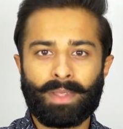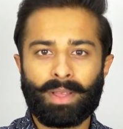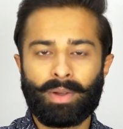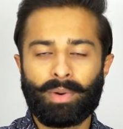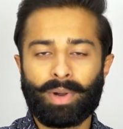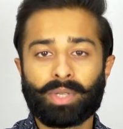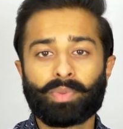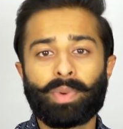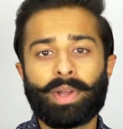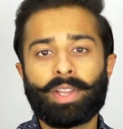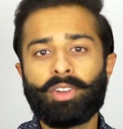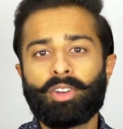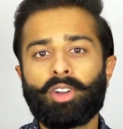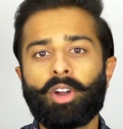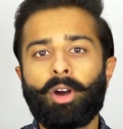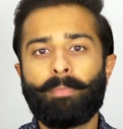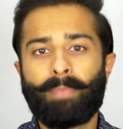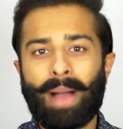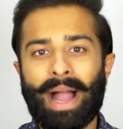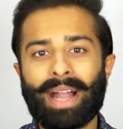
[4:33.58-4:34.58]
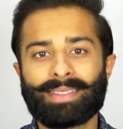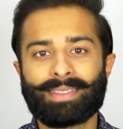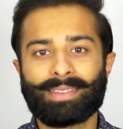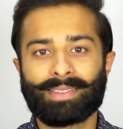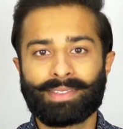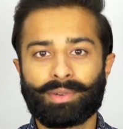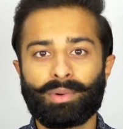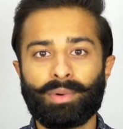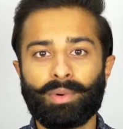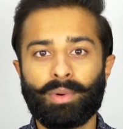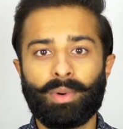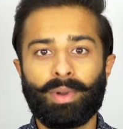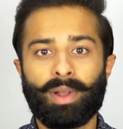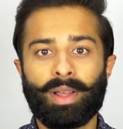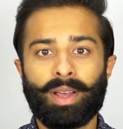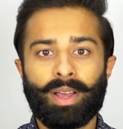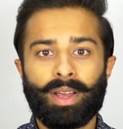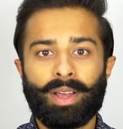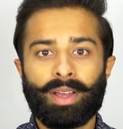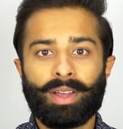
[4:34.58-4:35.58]
Whereas when you go back to school,
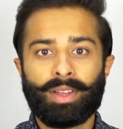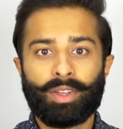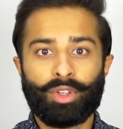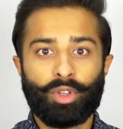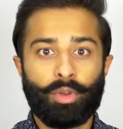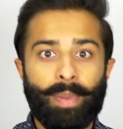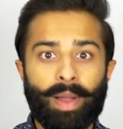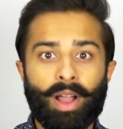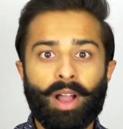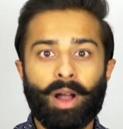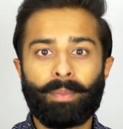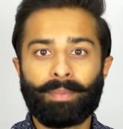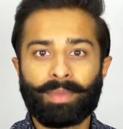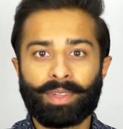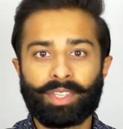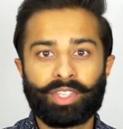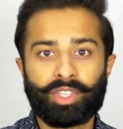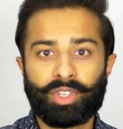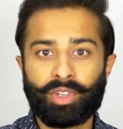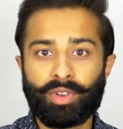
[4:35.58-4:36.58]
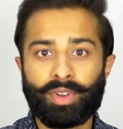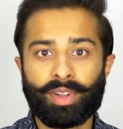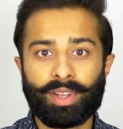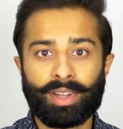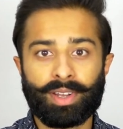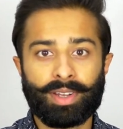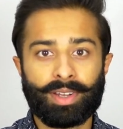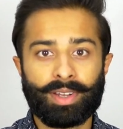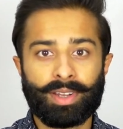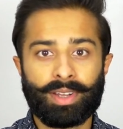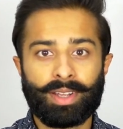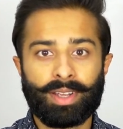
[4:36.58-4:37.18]
you become the student